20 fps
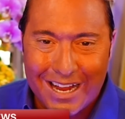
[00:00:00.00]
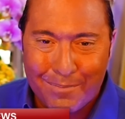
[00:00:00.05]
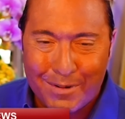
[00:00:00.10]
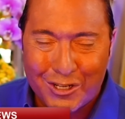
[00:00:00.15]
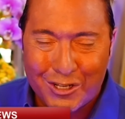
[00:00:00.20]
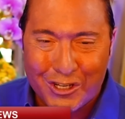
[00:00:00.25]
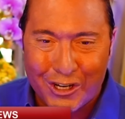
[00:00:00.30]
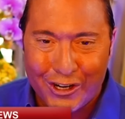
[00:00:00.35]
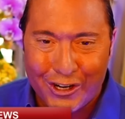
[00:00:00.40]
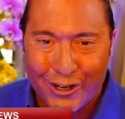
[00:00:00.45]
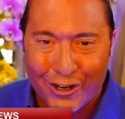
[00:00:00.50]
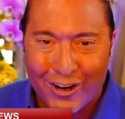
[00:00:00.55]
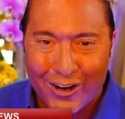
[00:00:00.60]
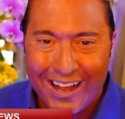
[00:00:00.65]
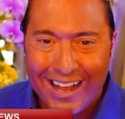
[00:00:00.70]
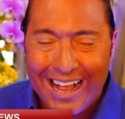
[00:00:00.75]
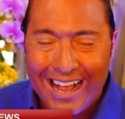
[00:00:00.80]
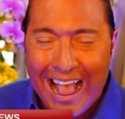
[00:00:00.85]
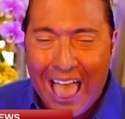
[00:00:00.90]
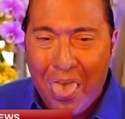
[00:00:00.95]
Number
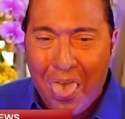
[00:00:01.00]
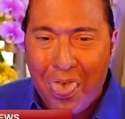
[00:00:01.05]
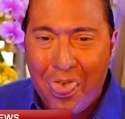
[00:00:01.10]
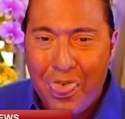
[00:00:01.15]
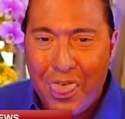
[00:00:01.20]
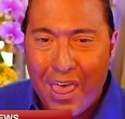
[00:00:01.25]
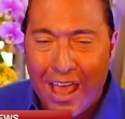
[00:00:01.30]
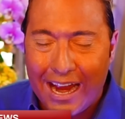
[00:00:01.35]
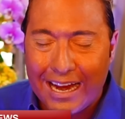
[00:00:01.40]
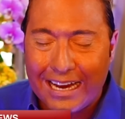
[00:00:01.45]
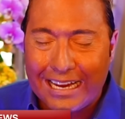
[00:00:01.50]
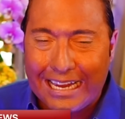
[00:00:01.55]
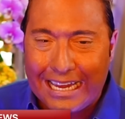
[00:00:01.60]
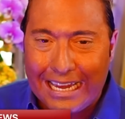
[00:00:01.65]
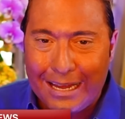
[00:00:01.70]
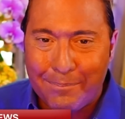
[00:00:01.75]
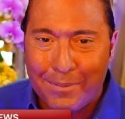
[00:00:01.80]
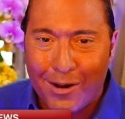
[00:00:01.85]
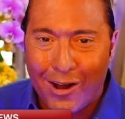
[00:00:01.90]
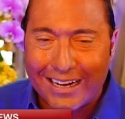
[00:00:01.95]
two, they
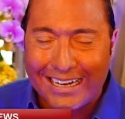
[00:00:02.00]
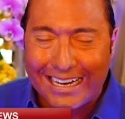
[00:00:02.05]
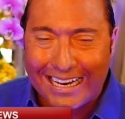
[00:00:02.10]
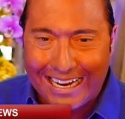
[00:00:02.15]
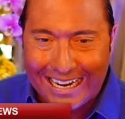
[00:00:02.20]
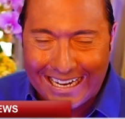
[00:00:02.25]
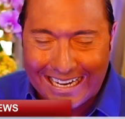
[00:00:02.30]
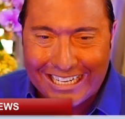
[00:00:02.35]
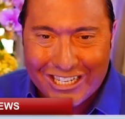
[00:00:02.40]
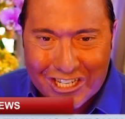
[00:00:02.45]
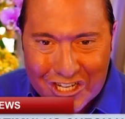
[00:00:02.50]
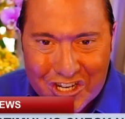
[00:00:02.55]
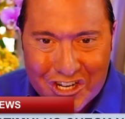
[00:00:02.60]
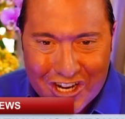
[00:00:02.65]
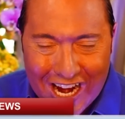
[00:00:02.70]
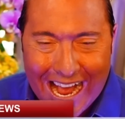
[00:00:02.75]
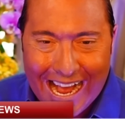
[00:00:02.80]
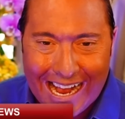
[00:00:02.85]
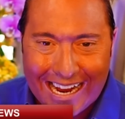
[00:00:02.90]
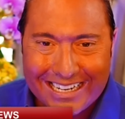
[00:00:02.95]
keep on getting
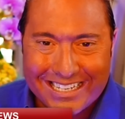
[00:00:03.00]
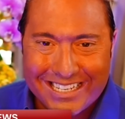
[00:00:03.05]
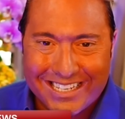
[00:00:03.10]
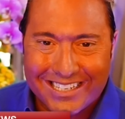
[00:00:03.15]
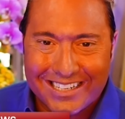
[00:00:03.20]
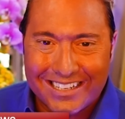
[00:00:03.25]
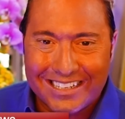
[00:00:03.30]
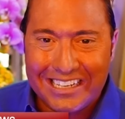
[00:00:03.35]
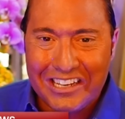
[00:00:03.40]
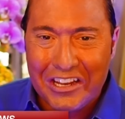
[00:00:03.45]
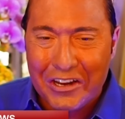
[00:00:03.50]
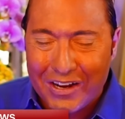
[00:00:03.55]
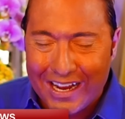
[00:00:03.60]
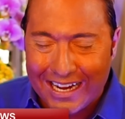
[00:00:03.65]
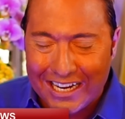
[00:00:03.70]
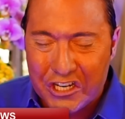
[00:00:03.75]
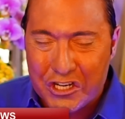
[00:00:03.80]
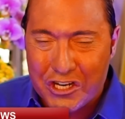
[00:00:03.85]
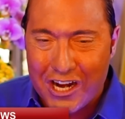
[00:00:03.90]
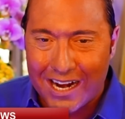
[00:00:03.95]
checks. You
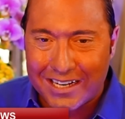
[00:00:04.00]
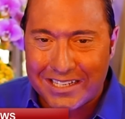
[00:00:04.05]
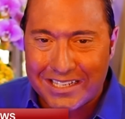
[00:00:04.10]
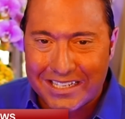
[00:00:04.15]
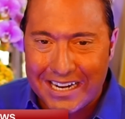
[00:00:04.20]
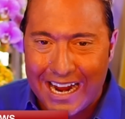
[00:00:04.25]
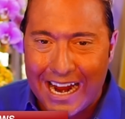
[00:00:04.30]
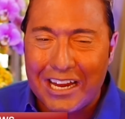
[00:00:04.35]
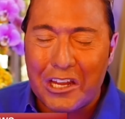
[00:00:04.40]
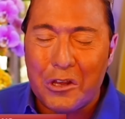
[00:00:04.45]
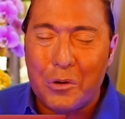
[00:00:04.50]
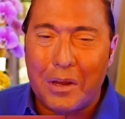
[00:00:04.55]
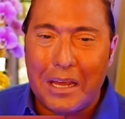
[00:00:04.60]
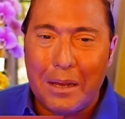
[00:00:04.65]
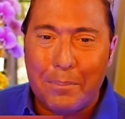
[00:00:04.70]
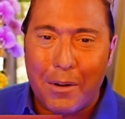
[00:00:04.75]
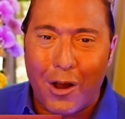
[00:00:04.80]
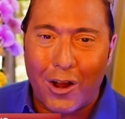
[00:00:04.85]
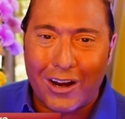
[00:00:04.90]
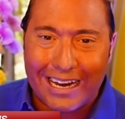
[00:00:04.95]
get a check today, you
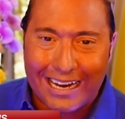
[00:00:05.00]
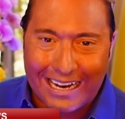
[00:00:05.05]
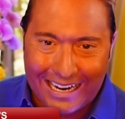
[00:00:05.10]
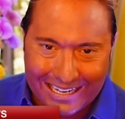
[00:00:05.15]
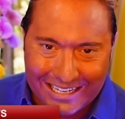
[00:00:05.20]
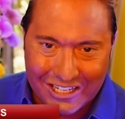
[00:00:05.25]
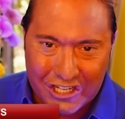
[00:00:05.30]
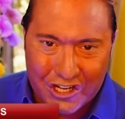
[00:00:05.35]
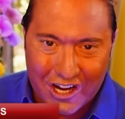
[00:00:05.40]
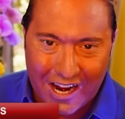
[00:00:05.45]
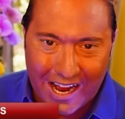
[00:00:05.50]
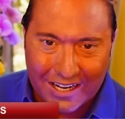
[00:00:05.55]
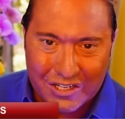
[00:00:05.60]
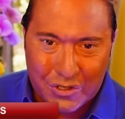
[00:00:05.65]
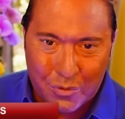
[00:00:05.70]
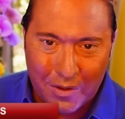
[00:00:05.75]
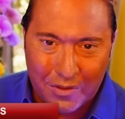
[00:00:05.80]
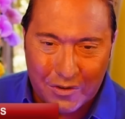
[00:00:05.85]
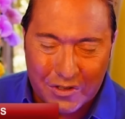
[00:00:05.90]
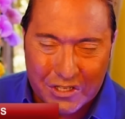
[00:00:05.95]
keep on getting
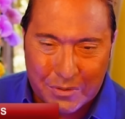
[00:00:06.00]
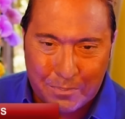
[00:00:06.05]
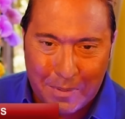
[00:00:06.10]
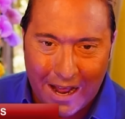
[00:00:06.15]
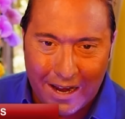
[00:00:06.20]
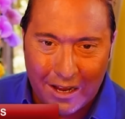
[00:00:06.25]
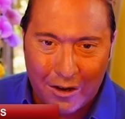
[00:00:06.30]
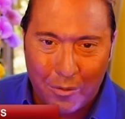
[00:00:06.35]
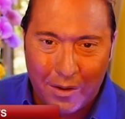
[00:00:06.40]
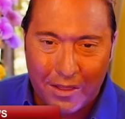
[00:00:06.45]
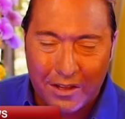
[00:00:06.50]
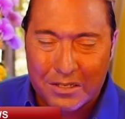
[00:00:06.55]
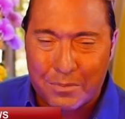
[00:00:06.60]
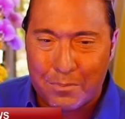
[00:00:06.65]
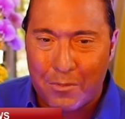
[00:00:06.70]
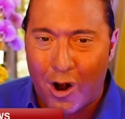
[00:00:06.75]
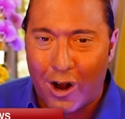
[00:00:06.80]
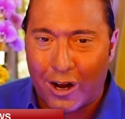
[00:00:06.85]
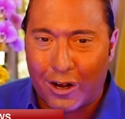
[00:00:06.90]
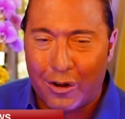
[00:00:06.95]
checks. Whether it's Spelly, whether
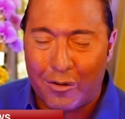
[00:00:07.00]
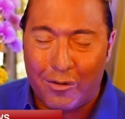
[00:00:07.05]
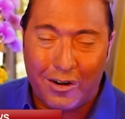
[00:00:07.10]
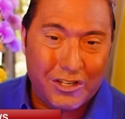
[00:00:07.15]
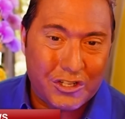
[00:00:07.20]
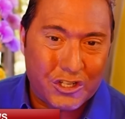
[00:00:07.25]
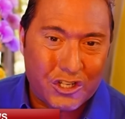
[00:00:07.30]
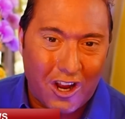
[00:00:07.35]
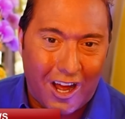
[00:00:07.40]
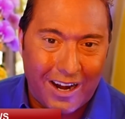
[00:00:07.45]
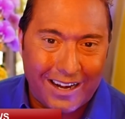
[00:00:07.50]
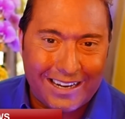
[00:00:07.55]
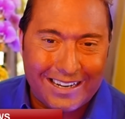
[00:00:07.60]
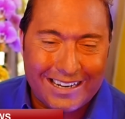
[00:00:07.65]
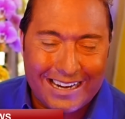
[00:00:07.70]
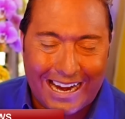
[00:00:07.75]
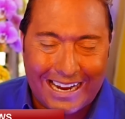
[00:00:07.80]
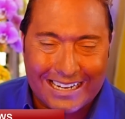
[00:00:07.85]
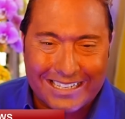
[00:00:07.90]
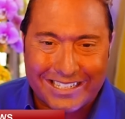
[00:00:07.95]
it's Margaret, whether it's
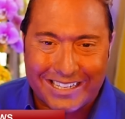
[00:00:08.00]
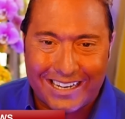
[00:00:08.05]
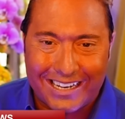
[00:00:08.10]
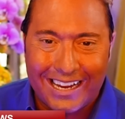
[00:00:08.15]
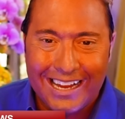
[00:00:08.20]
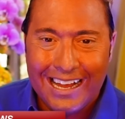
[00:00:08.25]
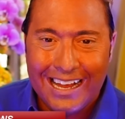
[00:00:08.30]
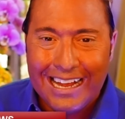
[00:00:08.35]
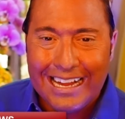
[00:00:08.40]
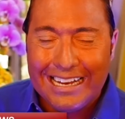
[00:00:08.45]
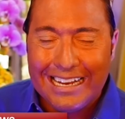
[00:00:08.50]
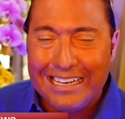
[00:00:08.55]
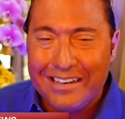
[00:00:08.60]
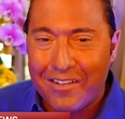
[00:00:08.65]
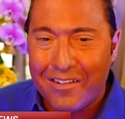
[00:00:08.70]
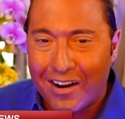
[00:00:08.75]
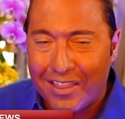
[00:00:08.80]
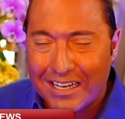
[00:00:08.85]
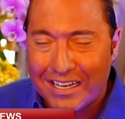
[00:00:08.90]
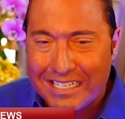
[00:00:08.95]
Johnny and Nancy,
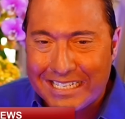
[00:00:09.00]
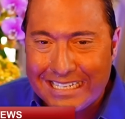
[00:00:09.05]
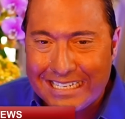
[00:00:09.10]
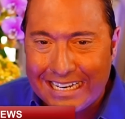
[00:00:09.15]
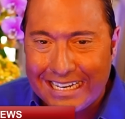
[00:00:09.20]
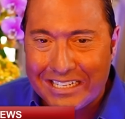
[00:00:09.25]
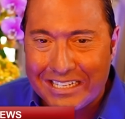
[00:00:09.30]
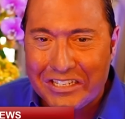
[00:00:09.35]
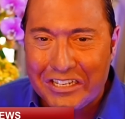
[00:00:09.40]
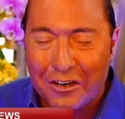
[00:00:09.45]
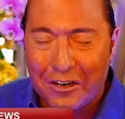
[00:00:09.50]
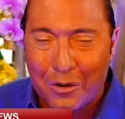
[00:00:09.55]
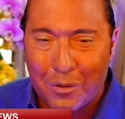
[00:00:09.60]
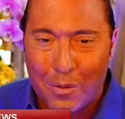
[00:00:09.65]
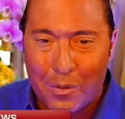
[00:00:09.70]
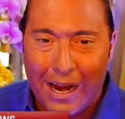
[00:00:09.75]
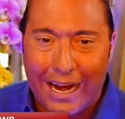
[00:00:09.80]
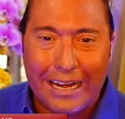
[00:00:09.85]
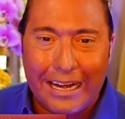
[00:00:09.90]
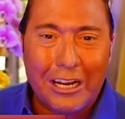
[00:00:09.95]
whether it's Nisi and
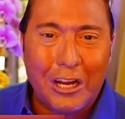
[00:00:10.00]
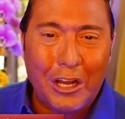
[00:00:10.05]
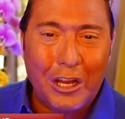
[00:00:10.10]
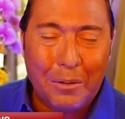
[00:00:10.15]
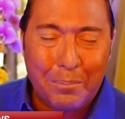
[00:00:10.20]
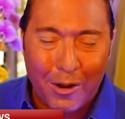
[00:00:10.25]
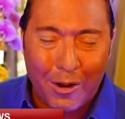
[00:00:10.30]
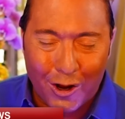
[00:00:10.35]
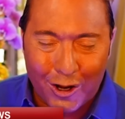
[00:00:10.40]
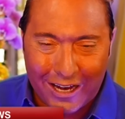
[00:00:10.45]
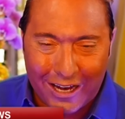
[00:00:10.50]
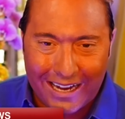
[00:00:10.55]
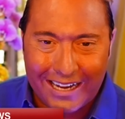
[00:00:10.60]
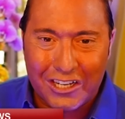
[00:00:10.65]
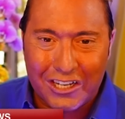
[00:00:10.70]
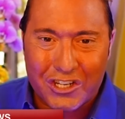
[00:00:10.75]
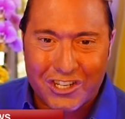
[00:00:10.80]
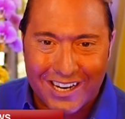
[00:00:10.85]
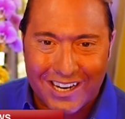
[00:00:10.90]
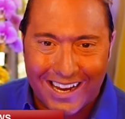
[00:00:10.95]
Lorraine, keep on
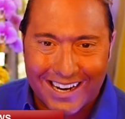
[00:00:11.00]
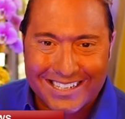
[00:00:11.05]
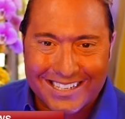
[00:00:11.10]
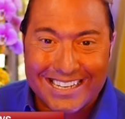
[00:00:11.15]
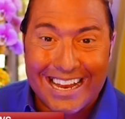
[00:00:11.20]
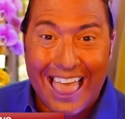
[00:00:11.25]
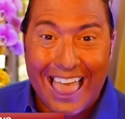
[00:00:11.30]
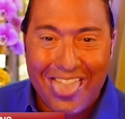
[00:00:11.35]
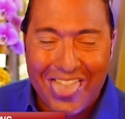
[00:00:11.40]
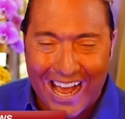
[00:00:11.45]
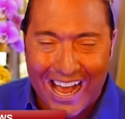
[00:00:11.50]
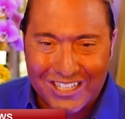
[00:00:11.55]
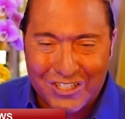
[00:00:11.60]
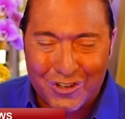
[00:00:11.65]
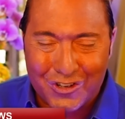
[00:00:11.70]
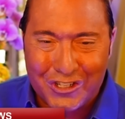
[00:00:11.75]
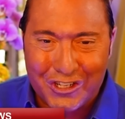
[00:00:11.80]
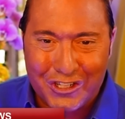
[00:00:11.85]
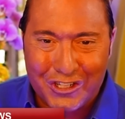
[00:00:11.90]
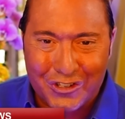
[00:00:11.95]
getting checks.
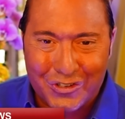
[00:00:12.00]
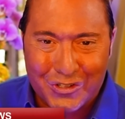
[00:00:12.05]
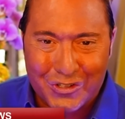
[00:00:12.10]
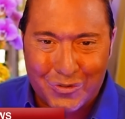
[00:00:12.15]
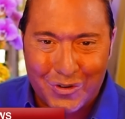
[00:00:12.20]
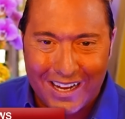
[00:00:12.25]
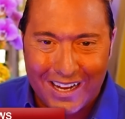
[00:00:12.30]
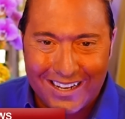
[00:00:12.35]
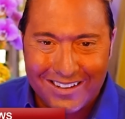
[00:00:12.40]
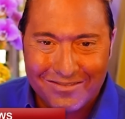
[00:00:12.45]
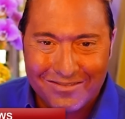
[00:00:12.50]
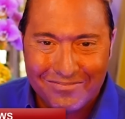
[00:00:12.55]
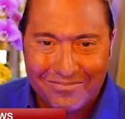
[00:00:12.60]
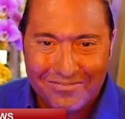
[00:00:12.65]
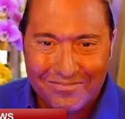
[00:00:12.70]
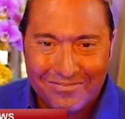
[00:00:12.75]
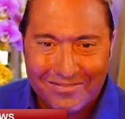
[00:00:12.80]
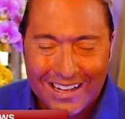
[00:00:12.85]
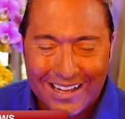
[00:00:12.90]
That's what you do as well.